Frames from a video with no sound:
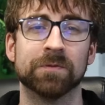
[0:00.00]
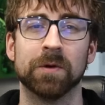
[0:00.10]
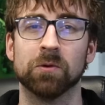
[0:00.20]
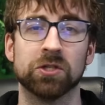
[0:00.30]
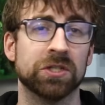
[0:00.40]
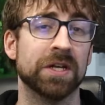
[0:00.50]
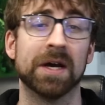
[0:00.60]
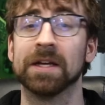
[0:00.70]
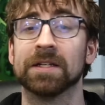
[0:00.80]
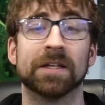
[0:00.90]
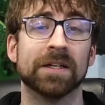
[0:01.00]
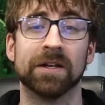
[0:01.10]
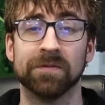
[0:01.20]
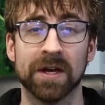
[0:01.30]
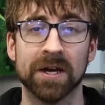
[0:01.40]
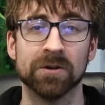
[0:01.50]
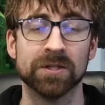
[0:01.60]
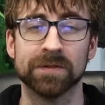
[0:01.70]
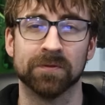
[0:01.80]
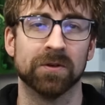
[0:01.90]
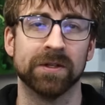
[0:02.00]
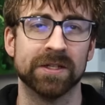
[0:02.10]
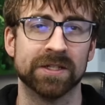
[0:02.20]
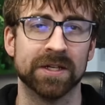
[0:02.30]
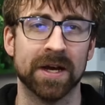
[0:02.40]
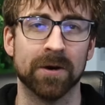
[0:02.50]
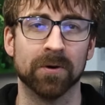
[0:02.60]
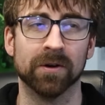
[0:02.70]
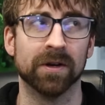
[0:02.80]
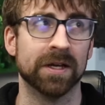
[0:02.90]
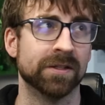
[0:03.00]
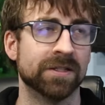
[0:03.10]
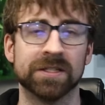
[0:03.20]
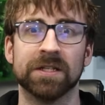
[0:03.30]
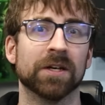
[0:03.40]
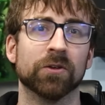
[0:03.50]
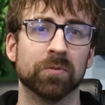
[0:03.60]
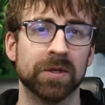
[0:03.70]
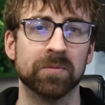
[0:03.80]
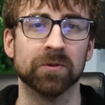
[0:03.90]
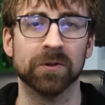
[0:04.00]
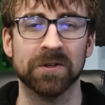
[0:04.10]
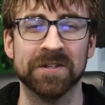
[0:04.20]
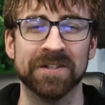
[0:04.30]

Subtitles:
we were just dying to get out of the house for at least an hour and see other people.